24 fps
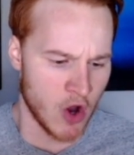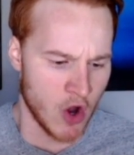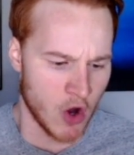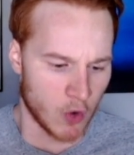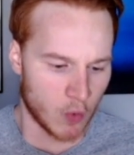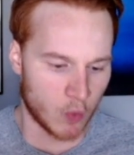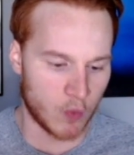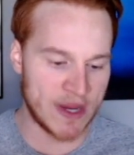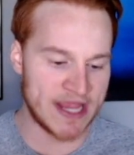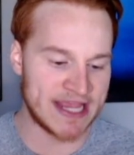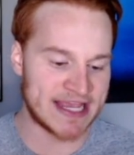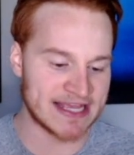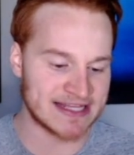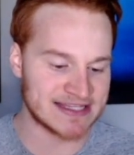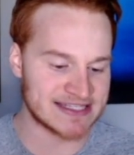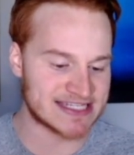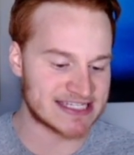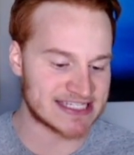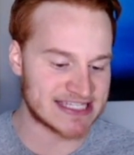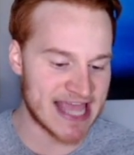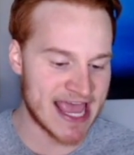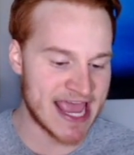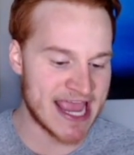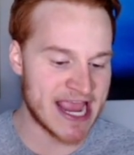"We can
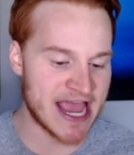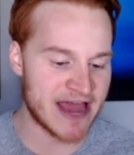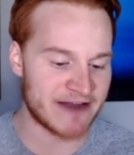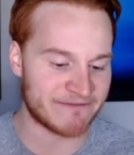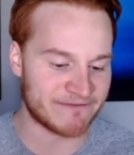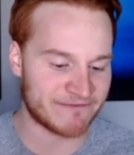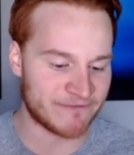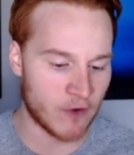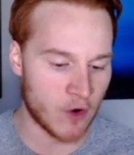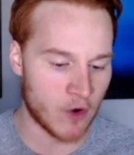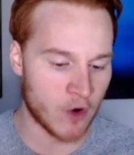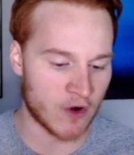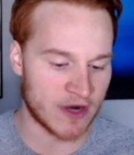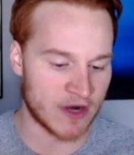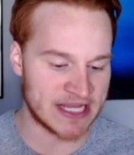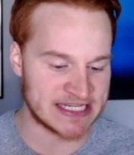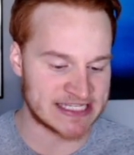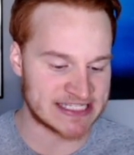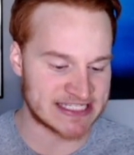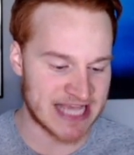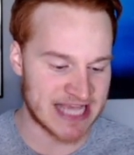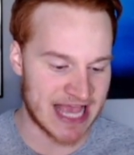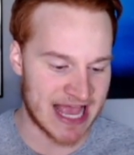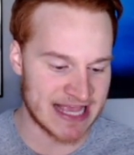stay at four," he
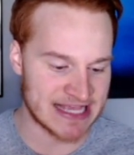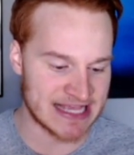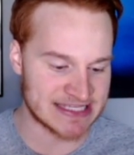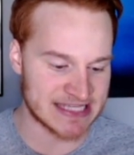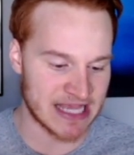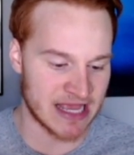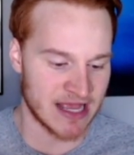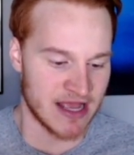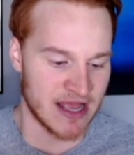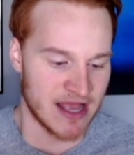says.